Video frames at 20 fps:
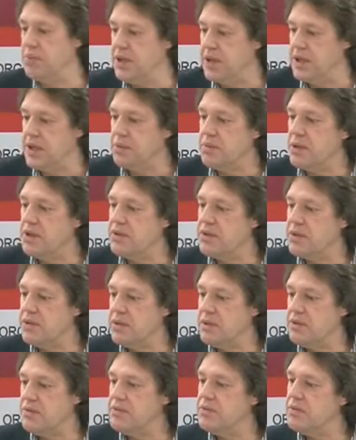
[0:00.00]
being, but
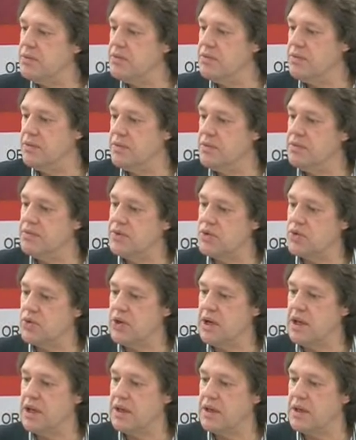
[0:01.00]

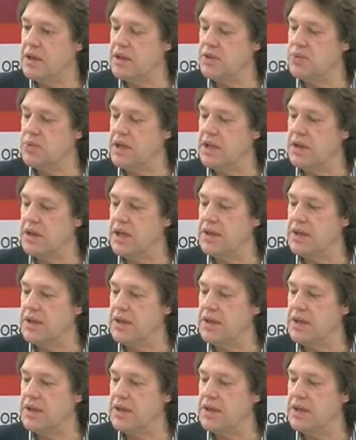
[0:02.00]
Sri Lankan as well,